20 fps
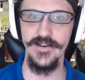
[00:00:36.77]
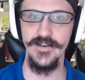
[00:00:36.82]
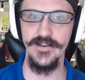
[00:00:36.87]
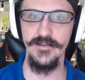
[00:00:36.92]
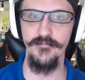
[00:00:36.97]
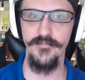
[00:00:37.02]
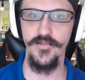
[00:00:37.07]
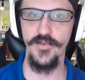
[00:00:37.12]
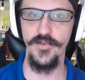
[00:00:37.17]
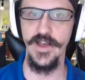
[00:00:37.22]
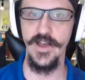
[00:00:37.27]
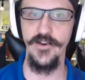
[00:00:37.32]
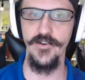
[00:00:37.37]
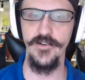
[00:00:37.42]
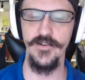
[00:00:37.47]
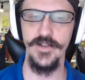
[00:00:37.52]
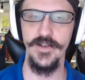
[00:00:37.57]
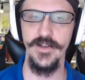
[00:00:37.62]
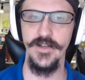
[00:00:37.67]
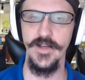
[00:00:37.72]
put
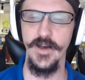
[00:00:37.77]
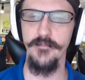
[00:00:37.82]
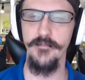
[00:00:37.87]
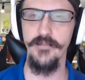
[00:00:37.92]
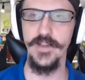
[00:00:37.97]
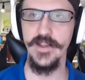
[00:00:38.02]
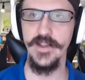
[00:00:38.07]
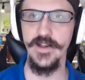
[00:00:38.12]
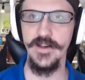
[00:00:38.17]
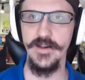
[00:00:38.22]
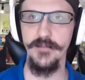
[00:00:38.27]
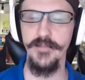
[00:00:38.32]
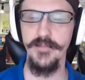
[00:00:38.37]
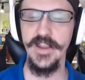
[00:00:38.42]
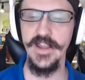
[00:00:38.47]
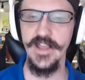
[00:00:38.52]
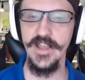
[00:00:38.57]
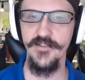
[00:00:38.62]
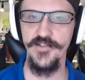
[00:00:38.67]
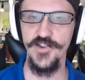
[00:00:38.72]
out a big
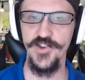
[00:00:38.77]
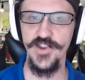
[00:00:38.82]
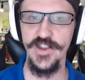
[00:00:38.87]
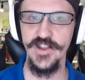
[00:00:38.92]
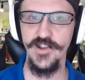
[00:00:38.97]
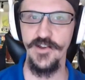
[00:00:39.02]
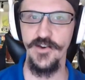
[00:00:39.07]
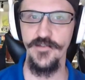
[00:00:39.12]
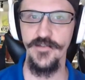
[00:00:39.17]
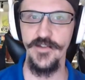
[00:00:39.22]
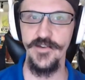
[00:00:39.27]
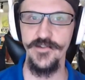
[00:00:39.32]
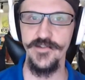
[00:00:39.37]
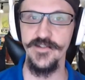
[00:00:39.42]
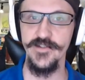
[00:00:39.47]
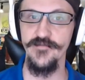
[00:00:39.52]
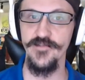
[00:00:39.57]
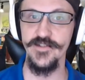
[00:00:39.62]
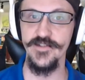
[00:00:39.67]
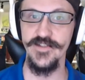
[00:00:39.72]
PDF sheet called their
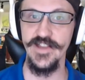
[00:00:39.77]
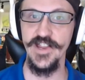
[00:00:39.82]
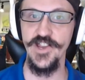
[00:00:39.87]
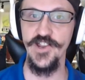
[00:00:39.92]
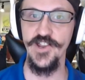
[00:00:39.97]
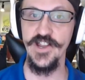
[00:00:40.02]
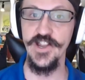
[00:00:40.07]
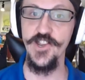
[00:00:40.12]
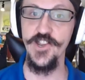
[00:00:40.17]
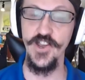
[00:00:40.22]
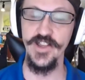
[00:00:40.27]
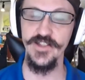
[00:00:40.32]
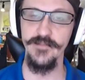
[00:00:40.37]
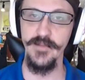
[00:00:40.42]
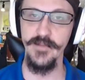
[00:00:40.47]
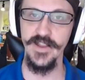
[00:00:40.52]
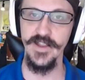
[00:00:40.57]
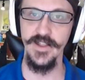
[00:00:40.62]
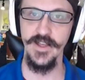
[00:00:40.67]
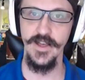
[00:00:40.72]
Civilization
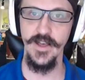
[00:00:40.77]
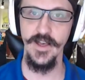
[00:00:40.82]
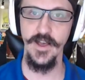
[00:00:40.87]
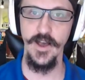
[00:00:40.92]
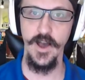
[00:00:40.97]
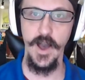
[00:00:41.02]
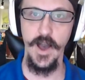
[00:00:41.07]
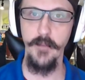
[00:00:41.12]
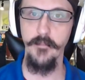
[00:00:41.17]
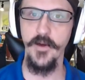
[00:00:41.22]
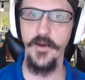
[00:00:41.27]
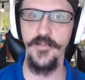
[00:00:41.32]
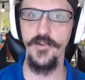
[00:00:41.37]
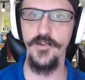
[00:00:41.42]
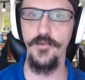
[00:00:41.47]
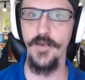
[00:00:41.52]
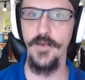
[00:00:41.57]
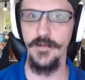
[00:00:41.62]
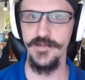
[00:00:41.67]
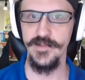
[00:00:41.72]
Adjustment up on
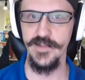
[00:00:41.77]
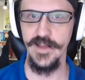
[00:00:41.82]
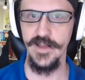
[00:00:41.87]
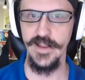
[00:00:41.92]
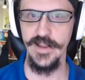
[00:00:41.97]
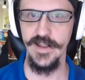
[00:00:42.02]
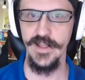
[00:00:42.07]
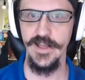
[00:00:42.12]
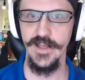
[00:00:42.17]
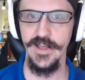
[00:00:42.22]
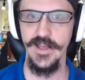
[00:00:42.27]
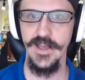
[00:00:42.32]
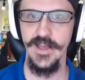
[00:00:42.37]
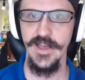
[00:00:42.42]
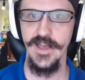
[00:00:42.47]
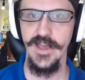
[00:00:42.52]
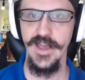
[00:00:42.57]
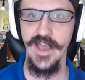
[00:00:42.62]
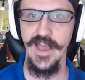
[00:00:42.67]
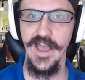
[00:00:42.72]
their website.
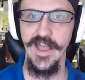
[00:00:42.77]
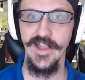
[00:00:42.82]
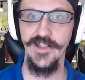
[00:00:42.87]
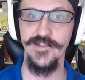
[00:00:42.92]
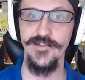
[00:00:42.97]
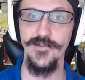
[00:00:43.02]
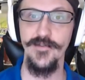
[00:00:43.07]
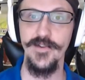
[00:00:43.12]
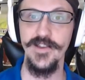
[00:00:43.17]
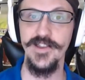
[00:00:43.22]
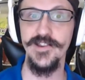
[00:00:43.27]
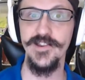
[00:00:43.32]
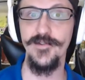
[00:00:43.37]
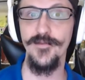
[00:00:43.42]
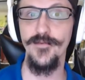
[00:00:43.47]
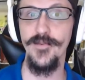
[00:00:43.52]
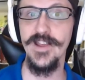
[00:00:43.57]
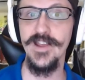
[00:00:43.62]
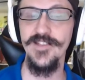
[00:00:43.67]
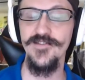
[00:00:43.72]
And so it's
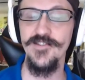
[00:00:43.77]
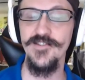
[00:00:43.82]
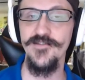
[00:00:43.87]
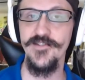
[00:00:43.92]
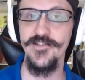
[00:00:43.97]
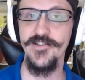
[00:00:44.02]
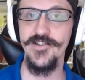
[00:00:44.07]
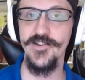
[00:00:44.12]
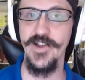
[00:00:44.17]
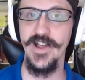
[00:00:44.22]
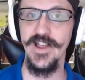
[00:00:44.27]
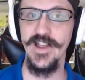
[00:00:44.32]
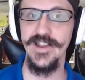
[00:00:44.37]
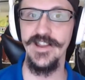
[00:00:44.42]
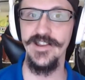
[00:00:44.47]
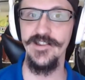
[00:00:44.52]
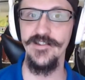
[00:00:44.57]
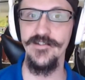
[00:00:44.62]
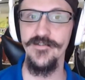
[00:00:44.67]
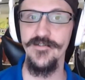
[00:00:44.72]
great that they're trying
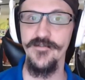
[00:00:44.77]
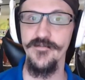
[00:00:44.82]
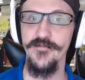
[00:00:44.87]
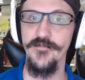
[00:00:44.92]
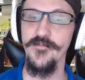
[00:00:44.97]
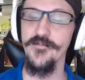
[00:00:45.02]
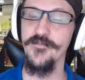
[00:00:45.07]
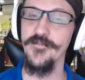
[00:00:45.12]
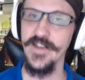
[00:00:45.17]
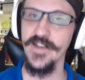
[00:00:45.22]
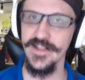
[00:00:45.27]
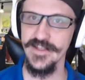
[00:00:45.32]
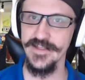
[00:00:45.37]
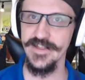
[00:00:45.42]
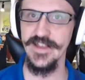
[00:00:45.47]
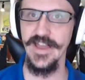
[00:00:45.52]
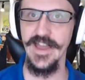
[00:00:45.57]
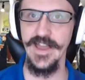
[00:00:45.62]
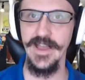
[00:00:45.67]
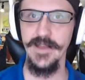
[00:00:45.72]
to fix the
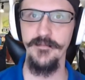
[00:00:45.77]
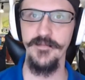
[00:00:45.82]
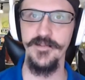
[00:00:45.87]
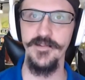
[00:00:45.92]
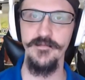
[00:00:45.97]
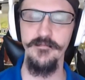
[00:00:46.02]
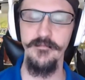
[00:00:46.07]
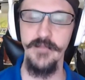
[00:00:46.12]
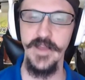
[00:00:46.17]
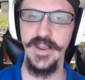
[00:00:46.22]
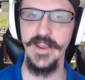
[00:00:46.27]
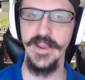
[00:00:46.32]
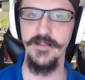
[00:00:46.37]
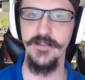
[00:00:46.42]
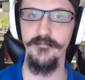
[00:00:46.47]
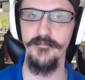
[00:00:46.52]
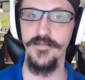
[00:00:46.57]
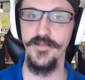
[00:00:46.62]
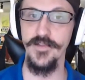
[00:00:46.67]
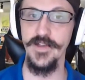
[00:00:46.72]
game to make
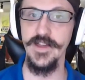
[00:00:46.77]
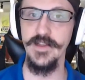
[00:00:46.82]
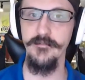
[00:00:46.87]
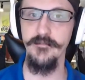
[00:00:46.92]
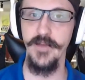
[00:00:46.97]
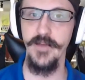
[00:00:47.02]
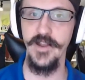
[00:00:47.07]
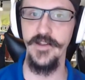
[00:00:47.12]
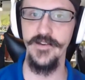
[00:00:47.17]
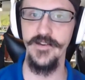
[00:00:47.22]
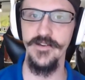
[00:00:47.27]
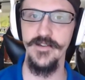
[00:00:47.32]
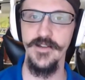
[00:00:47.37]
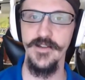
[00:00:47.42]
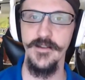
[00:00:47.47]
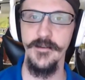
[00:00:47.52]
it play better,